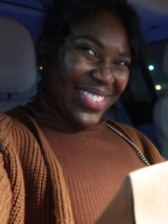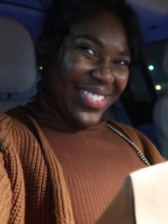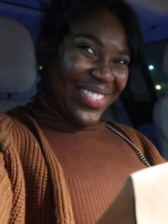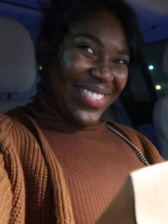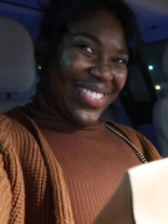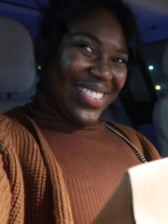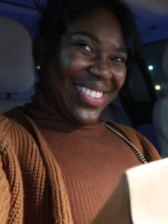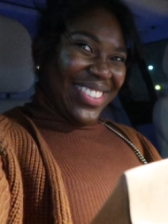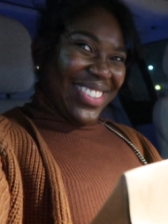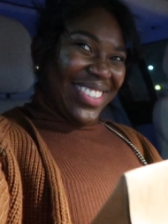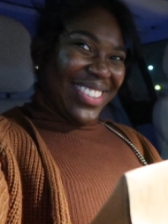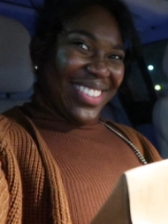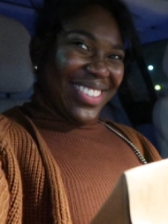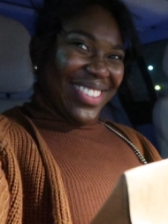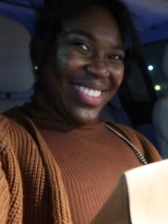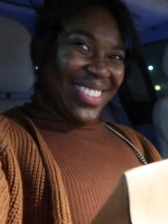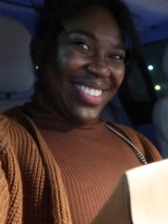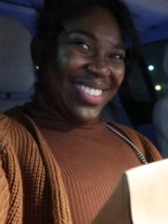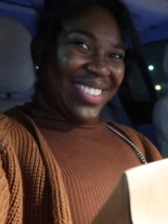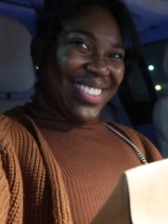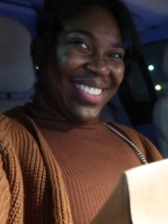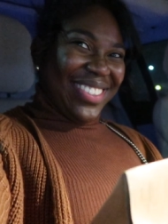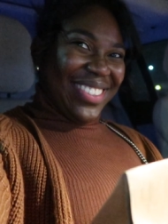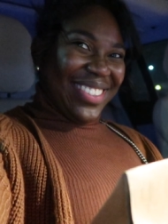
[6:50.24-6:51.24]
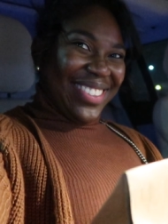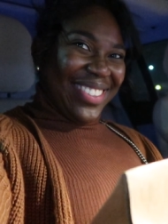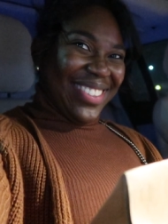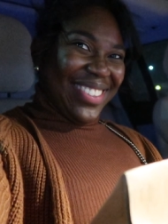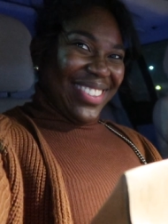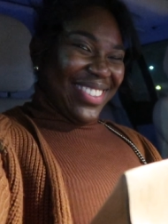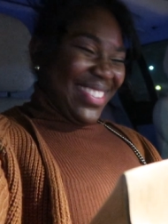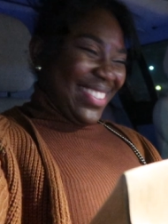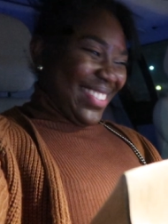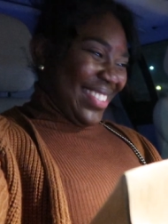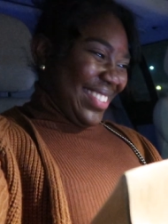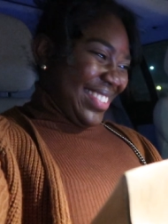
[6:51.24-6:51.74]
Girl, you
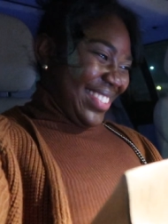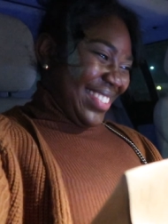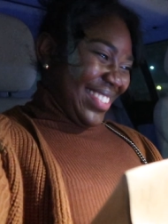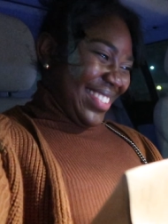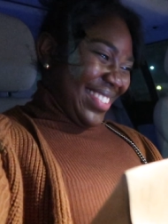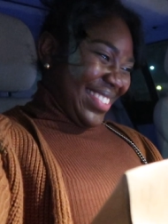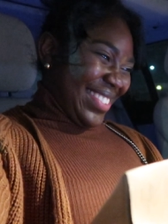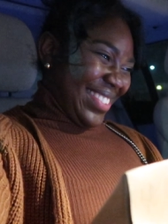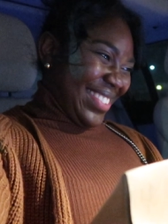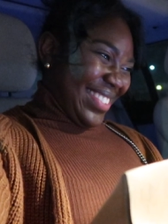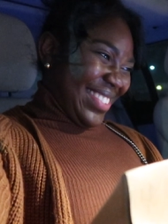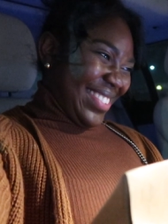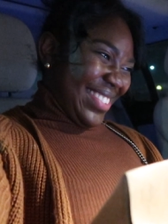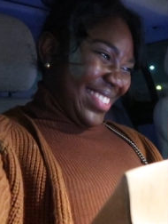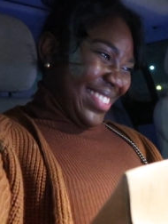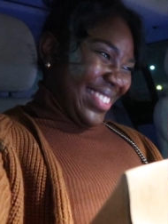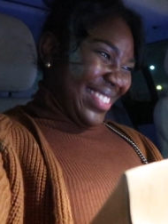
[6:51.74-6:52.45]
cannot be putting things like